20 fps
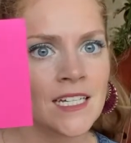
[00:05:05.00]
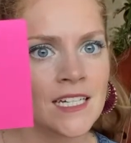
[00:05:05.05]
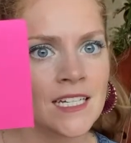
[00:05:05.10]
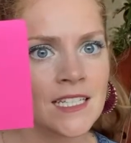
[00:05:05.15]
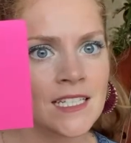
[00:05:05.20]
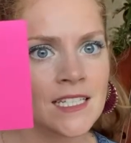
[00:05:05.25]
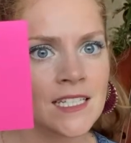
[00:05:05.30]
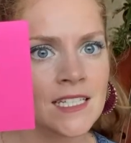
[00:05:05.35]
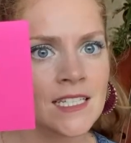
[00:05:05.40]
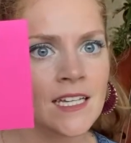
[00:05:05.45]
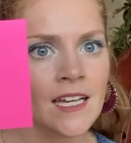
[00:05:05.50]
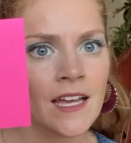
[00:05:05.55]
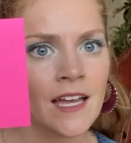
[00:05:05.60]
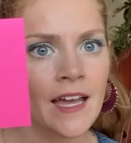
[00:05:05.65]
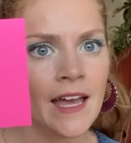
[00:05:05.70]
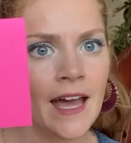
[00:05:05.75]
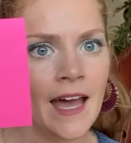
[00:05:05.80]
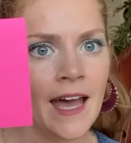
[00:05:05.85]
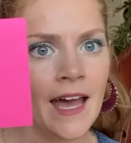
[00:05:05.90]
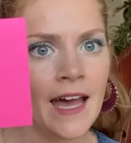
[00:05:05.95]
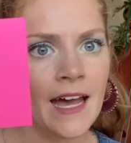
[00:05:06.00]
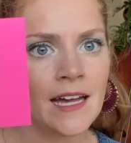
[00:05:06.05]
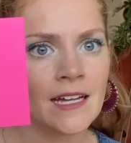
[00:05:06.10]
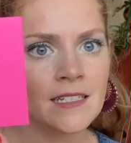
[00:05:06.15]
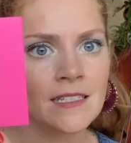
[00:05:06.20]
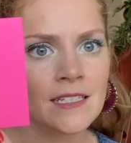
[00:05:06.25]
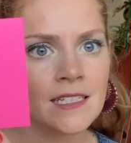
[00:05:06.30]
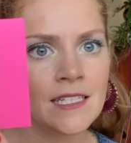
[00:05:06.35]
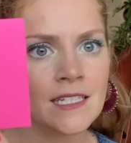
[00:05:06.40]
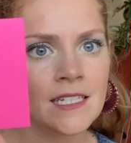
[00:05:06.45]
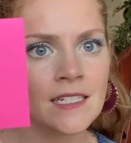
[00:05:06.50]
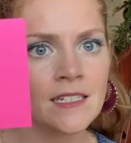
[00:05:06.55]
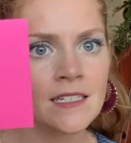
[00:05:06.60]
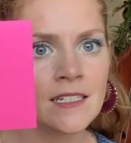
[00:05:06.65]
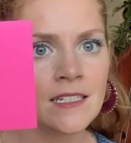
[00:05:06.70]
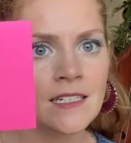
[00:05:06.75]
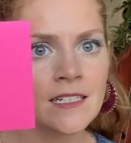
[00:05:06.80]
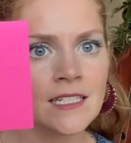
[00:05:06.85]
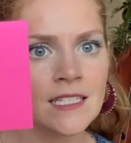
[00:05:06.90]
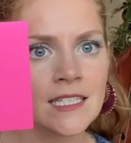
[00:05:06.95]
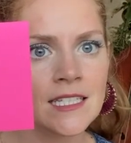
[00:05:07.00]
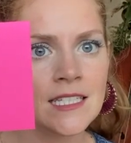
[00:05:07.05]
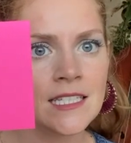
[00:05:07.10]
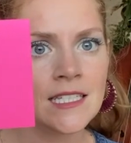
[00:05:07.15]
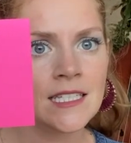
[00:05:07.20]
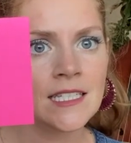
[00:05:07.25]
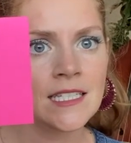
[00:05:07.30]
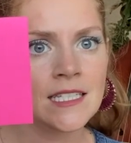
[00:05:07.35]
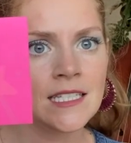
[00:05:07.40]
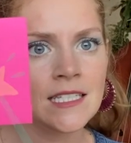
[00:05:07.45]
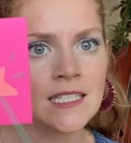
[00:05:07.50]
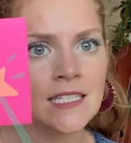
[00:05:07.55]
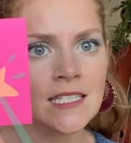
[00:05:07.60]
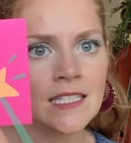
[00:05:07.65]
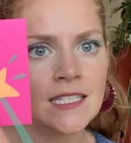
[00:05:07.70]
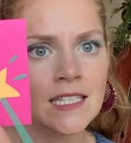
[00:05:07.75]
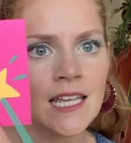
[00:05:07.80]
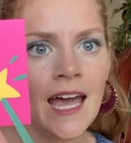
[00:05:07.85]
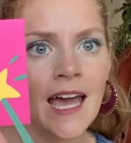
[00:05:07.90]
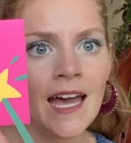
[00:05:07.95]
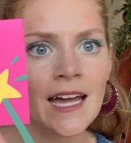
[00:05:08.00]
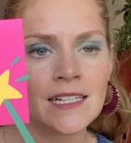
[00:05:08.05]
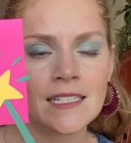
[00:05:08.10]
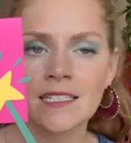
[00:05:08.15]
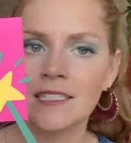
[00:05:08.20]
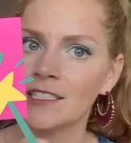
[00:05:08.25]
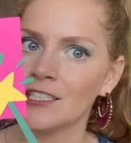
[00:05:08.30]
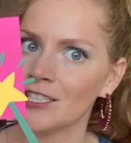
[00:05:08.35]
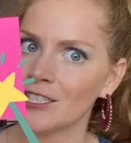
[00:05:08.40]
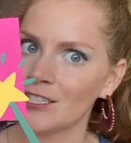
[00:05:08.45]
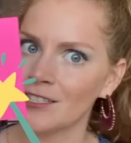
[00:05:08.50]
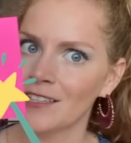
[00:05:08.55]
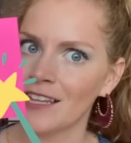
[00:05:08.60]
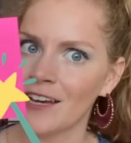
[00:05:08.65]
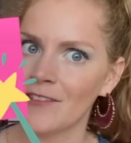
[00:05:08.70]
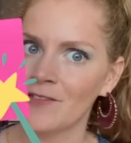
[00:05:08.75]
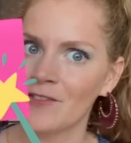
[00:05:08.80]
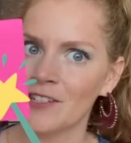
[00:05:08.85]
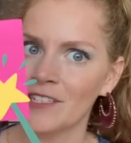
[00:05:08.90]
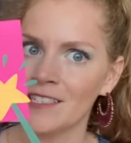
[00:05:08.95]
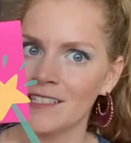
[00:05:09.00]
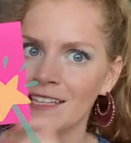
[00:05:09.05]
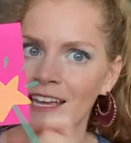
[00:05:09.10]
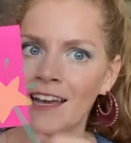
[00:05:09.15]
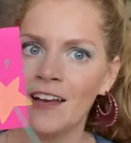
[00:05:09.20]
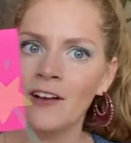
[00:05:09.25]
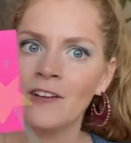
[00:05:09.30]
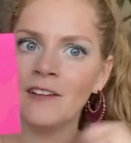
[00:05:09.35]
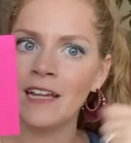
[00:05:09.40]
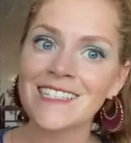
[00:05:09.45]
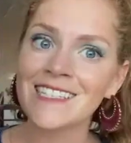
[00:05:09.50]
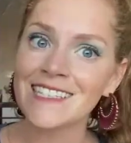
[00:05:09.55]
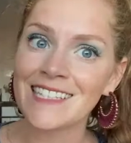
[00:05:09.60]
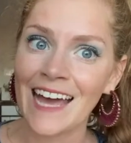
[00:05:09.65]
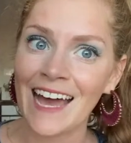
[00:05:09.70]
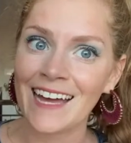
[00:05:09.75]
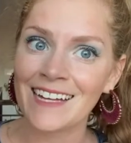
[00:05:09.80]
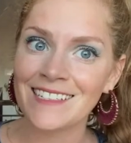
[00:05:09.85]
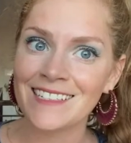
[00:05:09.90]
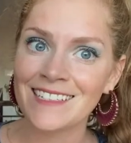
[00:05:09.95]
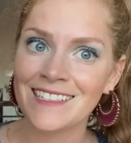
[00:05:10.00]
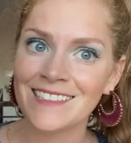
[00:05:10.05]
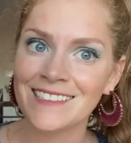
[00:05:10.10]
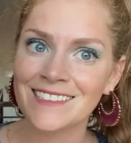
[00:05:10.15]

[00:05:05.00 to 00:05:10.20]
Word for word: S-at, sat. Do you hear that first sound? Sat.